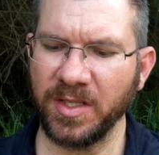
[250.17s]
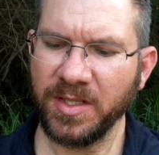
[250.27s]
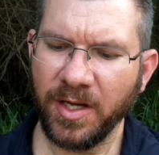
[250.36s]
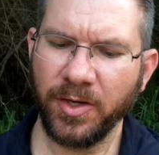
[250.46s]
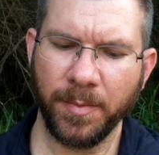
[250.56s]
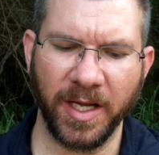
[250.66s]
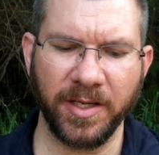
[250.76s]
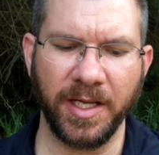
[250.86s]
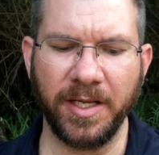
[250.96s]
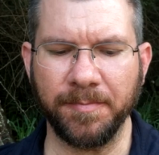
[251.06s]
It's got a good
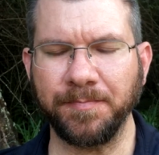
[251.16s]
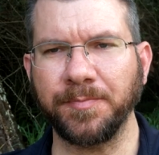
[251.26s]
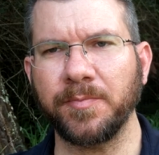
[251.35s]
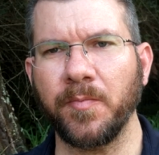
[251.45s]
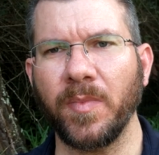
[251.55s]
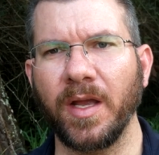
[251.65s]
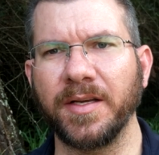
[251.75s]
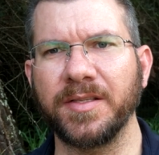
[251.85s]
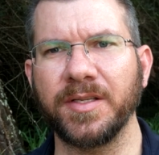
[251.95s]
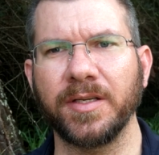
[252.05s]
amount of heat.
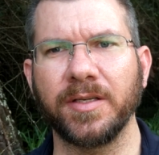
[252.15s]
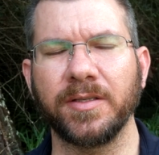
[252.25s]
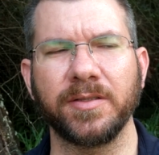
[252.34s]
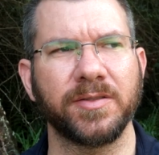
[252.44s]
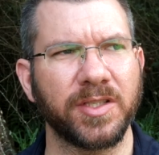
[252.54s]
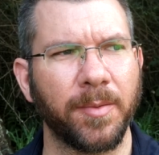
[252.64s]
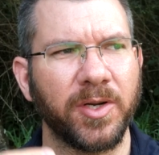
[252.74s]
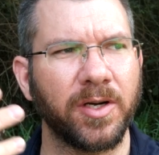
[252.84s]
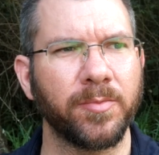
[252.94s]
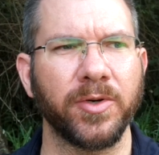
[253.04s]
It's
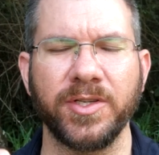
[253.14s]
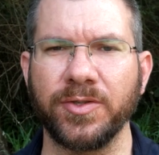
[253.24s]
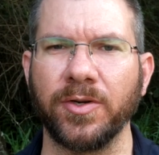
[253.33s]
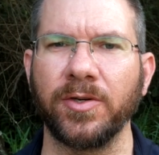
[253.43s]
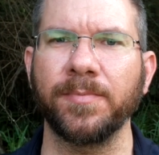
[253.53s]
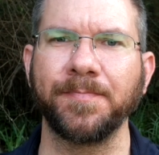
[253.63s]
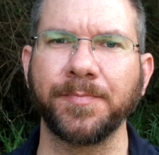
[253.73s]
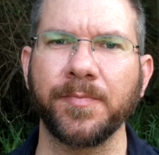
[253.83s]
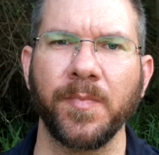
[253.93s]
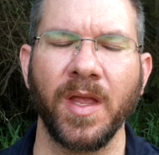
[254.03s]
coming on pretty strong.
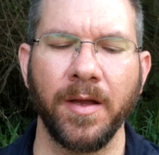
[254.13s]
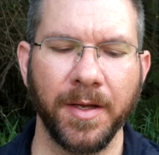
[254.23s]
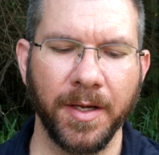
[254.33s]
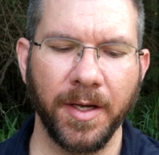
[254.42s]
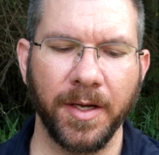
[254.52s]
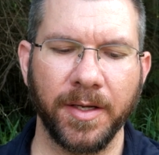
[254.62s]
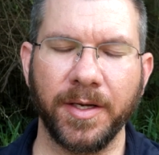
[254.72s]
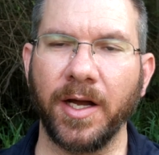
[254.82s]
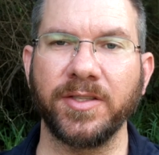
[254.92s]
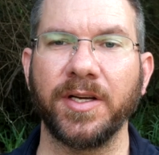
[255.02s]

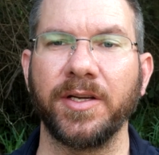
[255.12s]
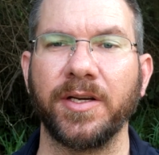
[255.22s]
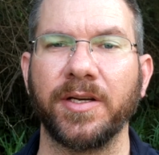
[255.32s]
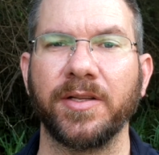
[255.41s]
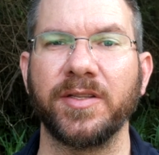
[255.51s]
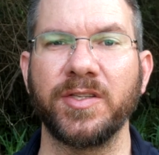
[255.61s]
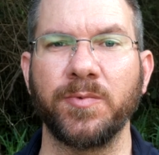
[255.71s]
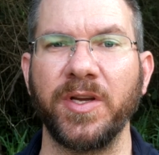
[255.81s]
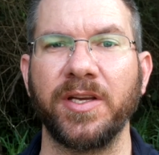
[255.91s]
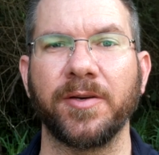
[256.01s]
Now I'll tell you,
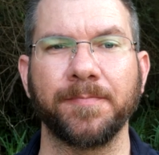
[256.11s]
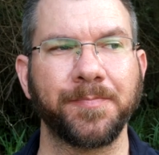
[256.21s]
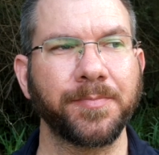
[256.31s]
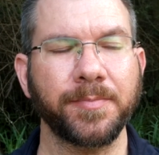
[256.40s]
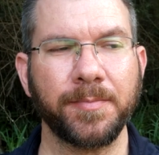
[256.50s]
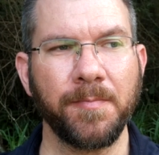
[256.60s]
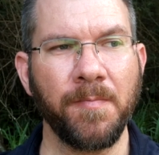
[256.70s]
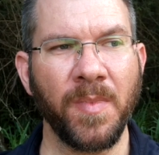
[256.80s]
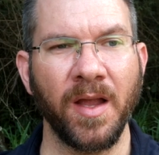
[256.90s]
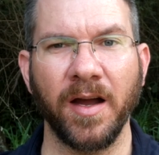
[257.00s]
this week
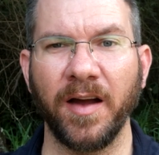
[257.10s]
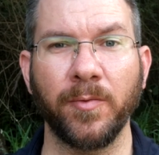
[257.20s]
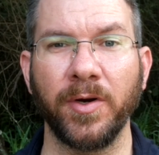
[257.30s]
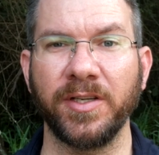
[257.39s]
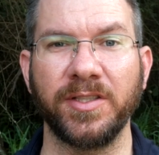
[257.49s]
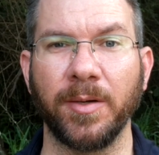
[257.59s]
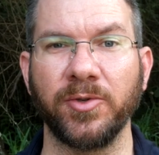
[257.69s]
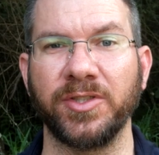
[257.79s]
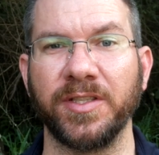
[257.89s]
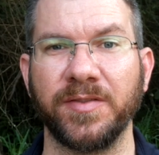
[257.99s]
I've worked
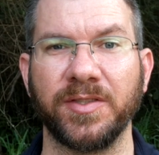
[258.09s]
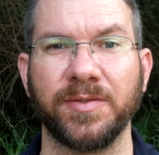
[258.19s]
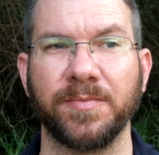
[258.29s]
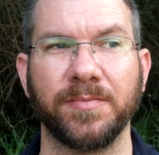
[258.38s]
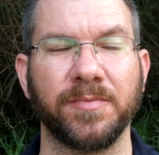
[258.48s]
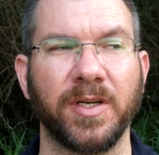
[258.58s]
double shifts,